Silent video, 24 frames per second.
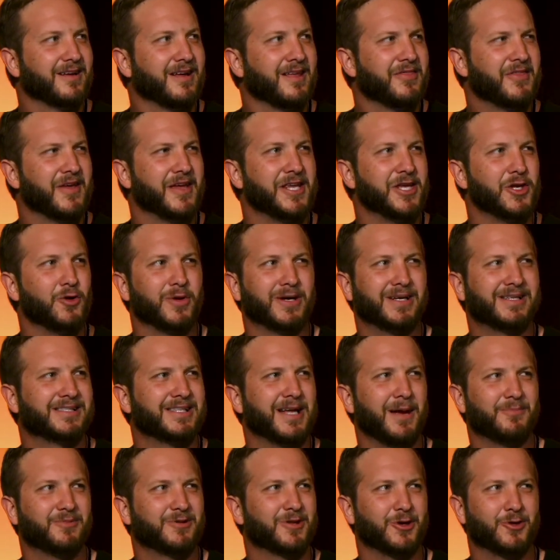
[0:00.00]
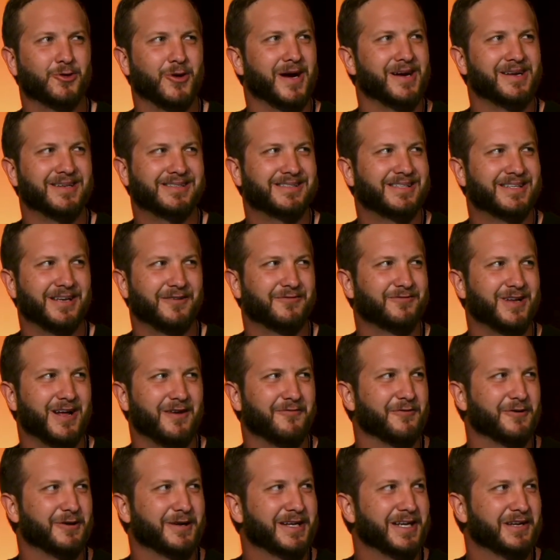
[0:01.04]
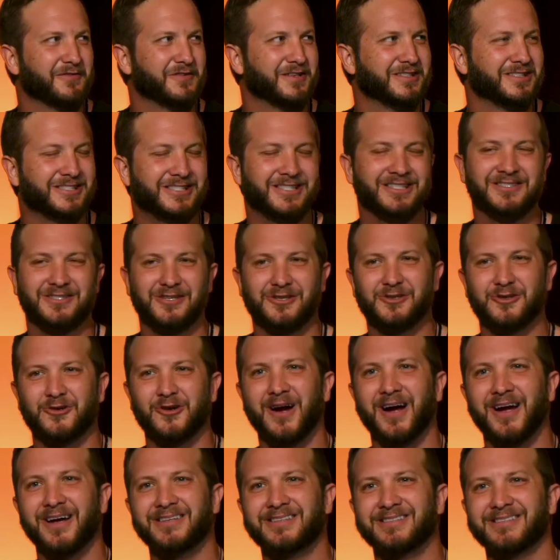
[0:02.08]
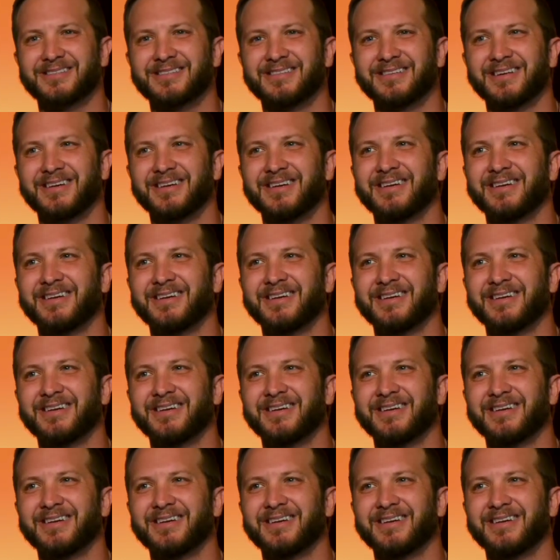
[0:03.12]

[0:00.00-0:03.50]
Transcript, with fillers: that you accept the greatest gift ever given, Jesus Christ.